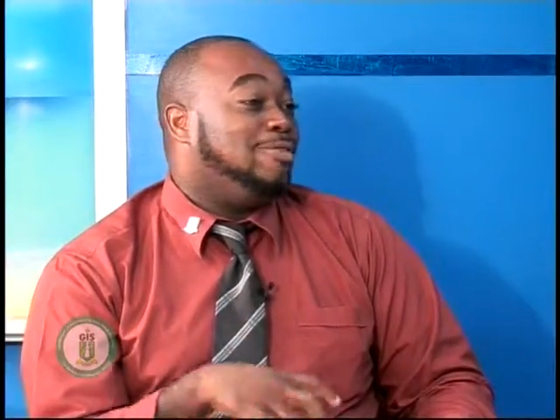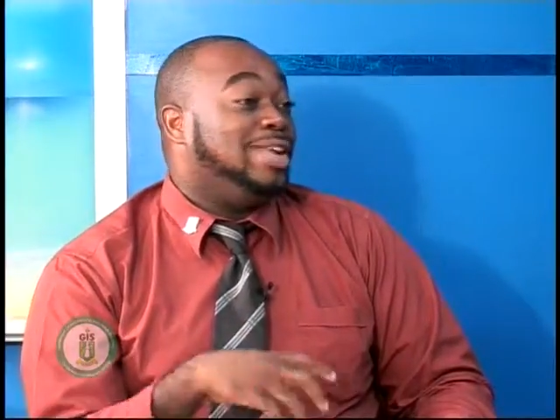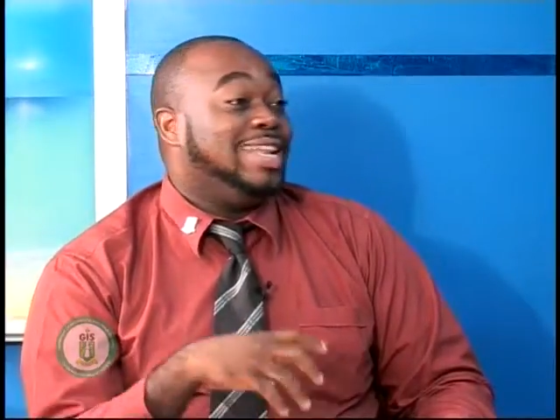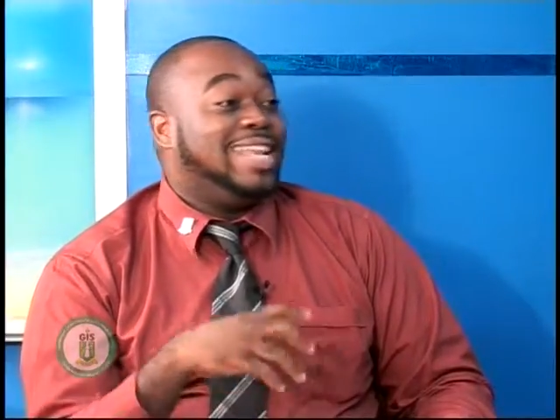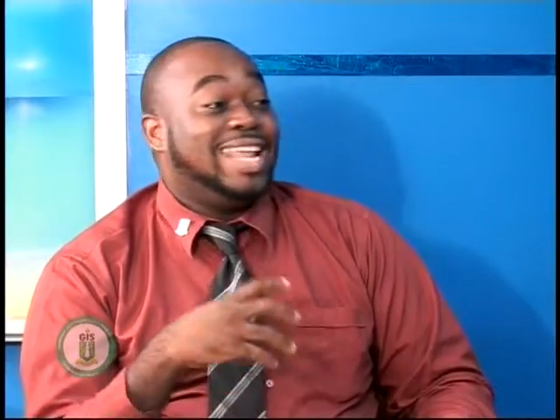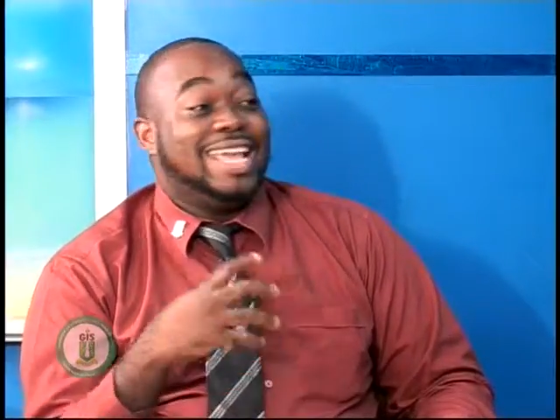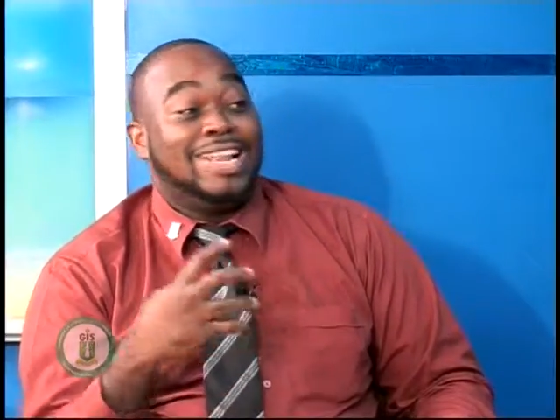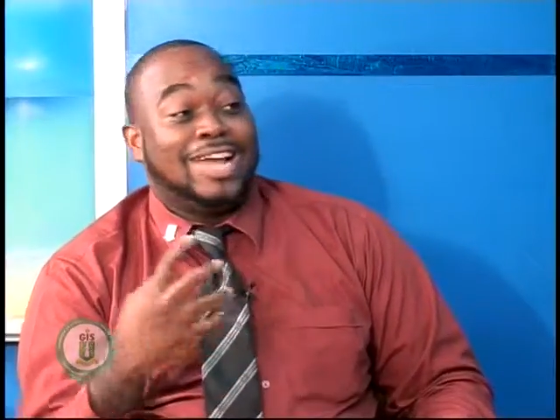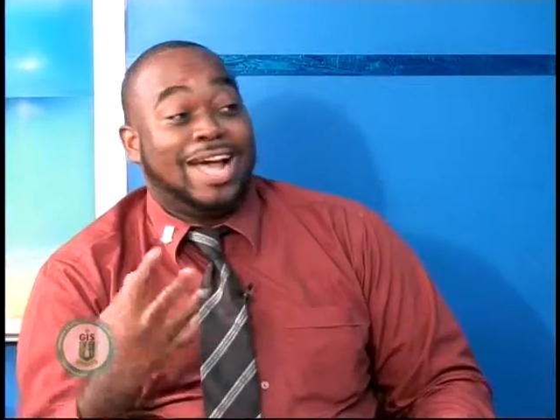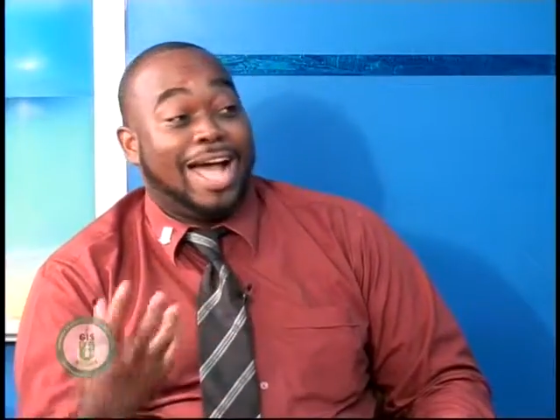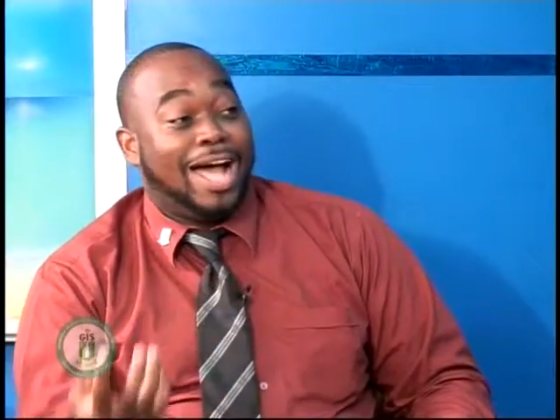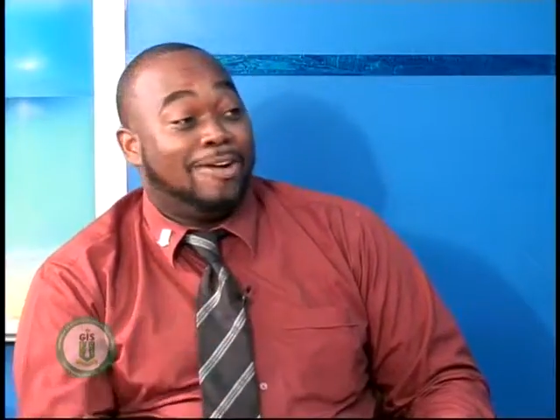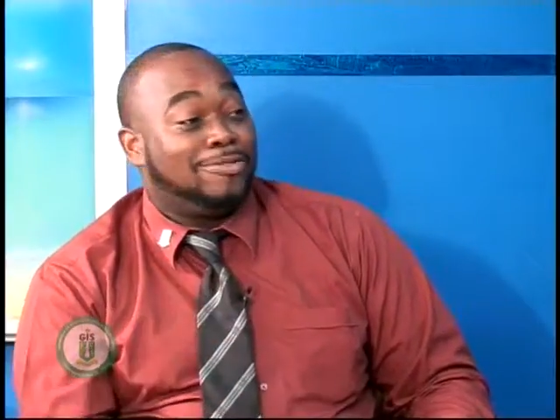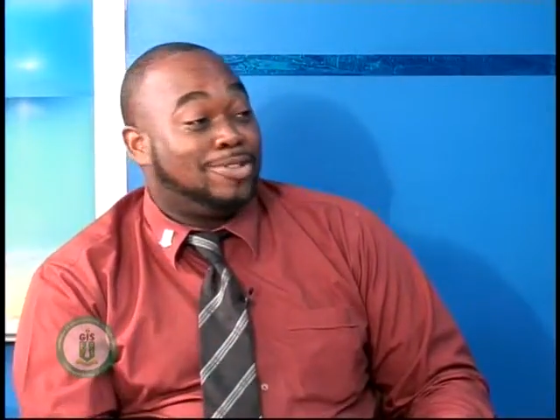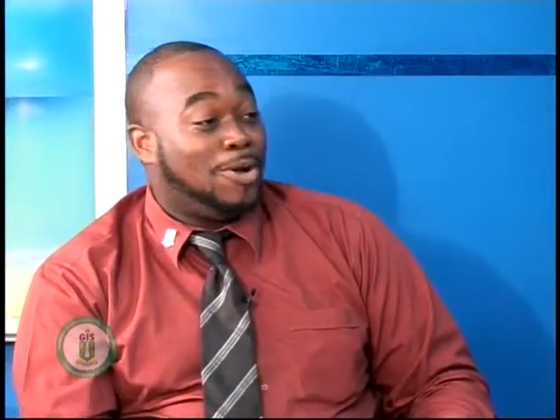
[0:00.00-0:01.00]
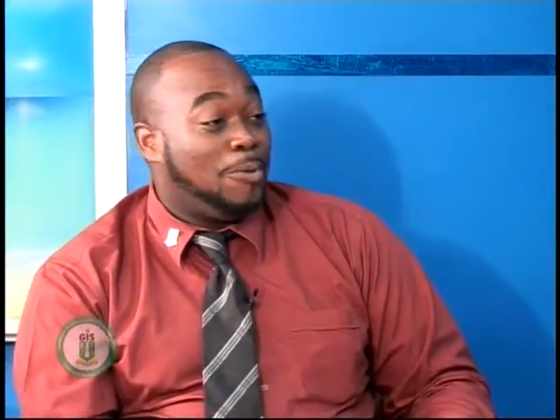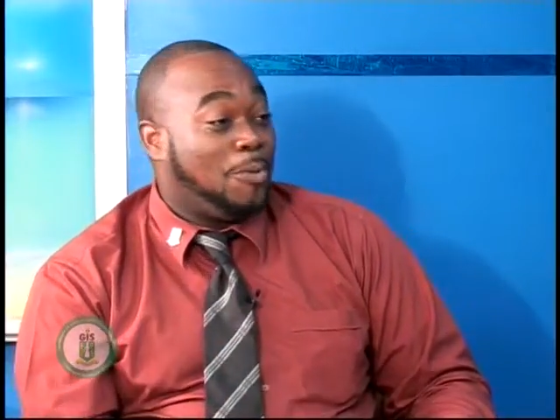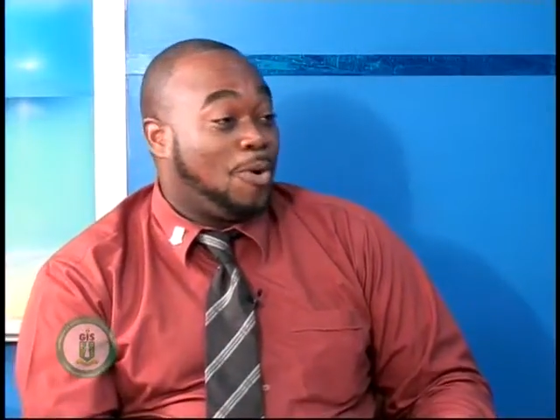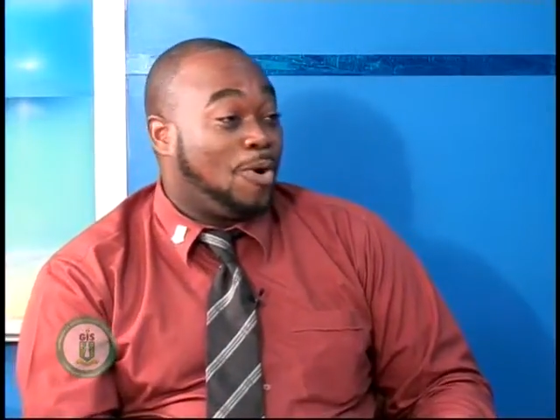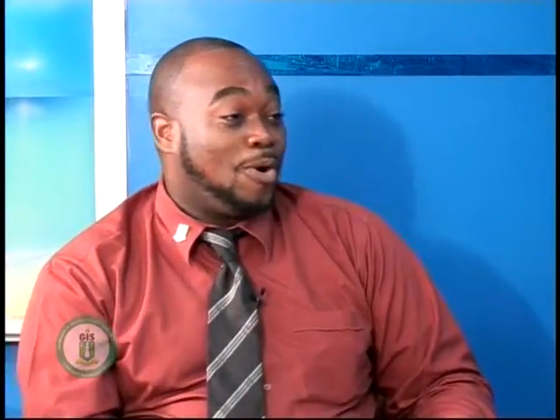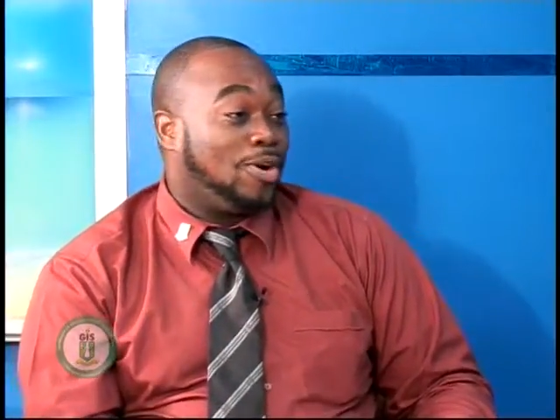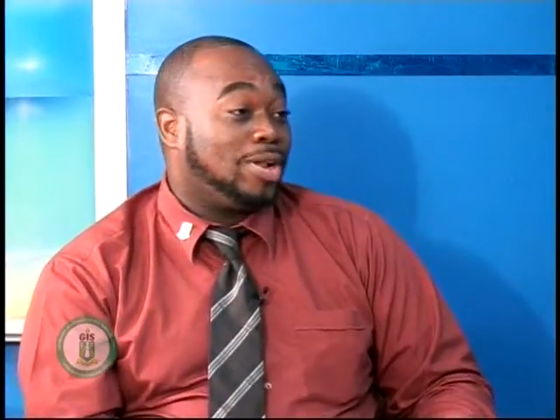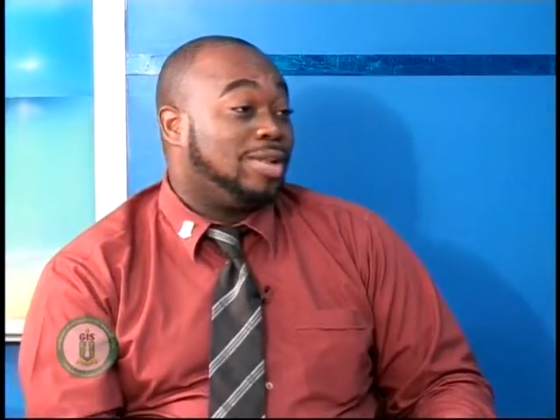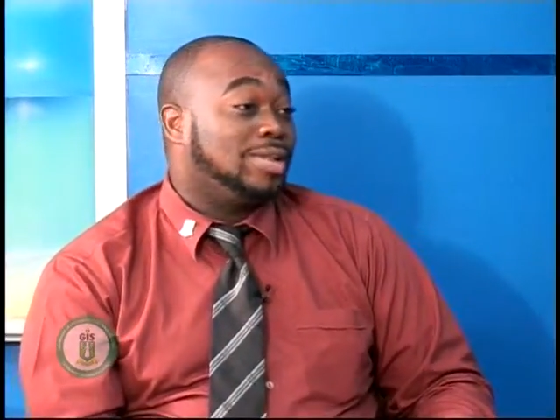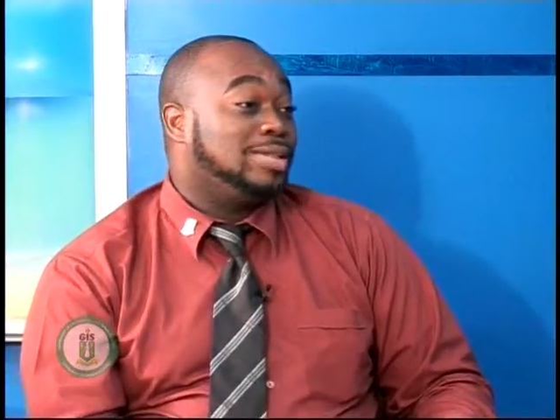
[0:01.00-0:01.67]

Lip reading: a dinner after work.